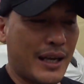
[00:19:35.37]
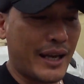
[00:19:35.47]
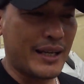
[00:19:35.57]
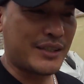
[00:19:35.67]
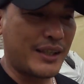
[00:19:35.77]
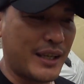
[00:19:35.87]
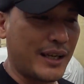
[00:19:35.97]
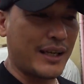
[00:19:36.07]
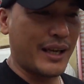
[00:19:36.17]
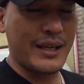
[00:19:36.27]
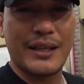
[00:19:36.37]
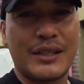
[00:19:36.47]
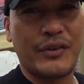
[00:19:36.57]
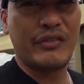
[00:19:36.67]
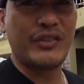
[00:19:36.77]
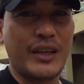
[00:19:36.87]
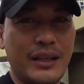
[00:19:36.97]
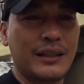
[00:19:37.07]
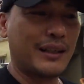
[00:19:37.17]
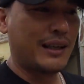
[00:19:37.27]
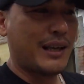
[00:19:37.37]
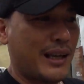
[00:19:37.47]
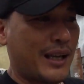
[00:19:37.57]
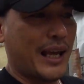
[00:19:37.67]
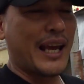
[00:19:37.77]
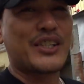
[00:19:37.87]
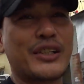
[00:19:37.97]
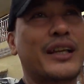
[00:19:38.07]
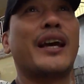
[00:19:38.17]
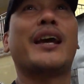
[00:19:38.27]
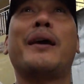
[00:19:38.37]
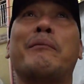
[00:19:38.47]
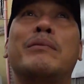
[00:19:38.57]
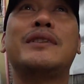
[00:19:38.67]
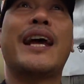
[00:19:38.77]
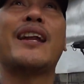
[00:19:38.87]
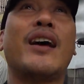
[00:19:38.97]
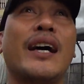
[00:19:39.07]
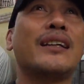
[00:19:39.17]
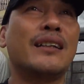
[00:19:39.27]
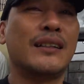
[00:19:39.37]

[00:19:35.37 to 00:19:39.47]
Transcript: HDR AS50 action cam, daylight,